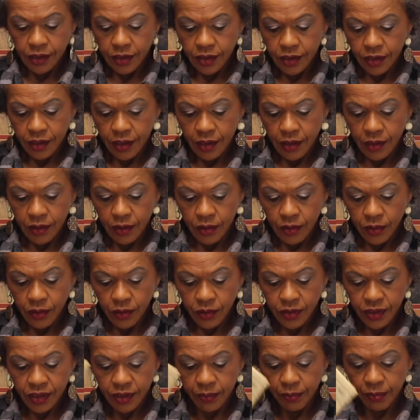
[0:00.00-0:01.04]
So
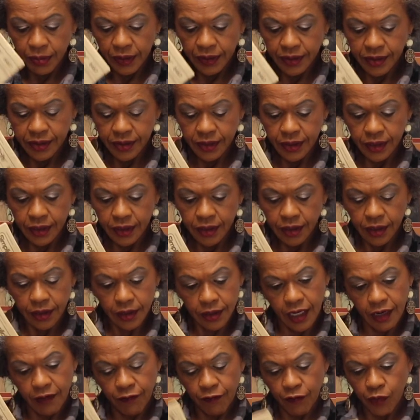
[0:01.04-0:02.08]
Simplicity
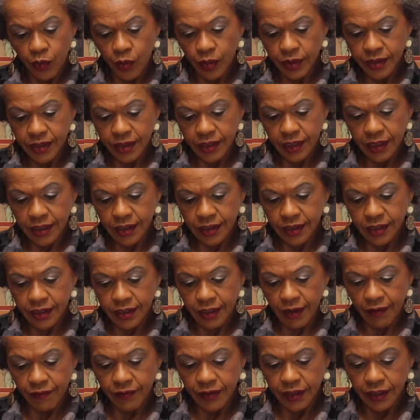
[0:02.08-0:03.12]

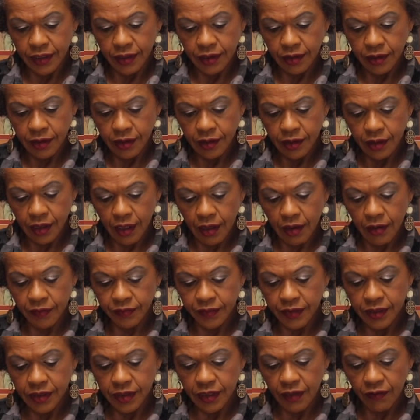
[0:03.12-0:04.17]
8467, I'll have
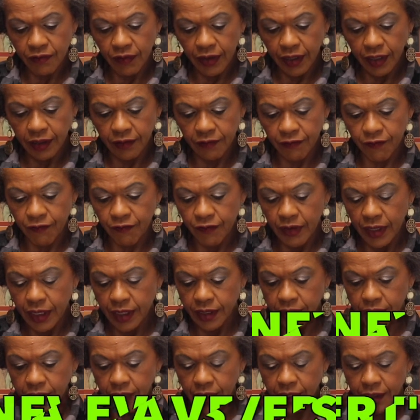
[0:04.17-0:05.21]
to see if I can
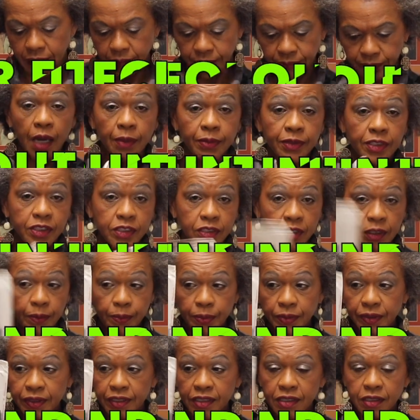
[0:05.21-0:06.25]
find that. I'm just gonna
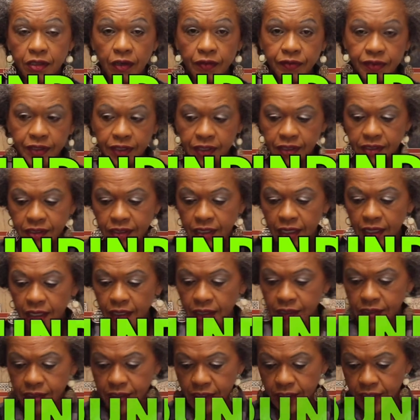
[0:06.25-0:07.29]
put this off to the side
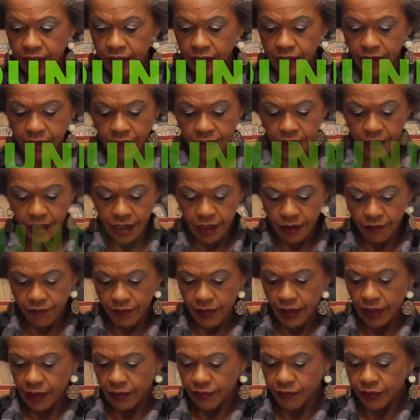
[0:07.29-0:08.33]
because I need to get the
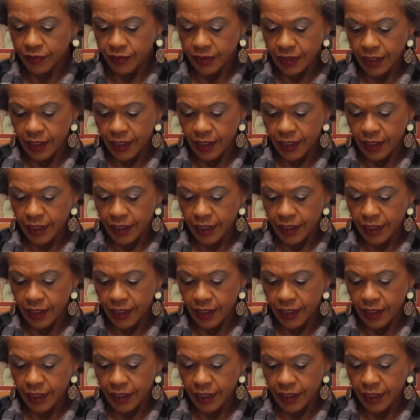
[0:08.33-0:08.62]
envelope for